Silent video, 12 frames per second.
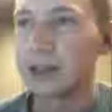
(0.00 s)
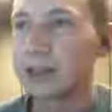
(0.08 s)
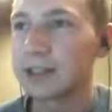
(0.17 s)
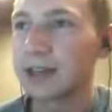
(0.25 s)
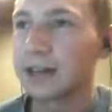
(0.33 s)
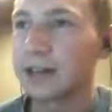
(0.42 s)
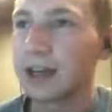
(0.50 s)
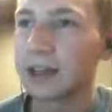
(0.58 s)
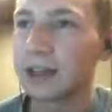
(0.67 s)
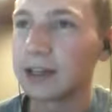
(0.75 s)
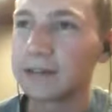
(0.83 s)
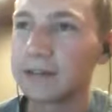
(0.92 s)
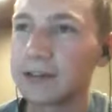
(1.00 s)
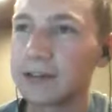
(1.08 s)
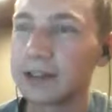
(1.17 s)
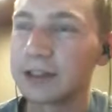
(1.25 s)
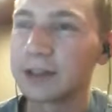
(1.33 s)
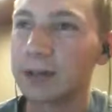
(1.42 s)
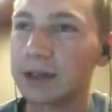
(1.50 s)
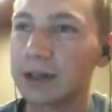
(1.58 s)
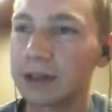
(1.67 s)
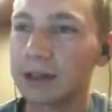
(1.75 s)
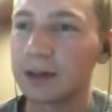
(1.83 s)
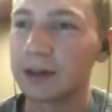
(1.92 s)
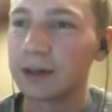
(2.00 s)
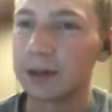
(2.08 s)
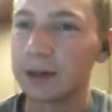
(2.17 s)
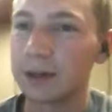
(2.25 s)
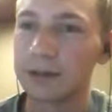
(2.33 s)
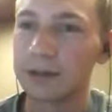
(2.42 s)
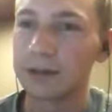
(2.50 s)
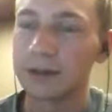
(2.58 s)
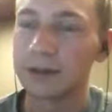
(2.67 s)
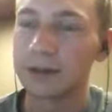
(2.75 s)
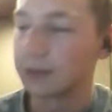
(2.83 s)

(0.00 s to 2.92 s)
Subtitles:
have, yeah, like the first one on the homework, if you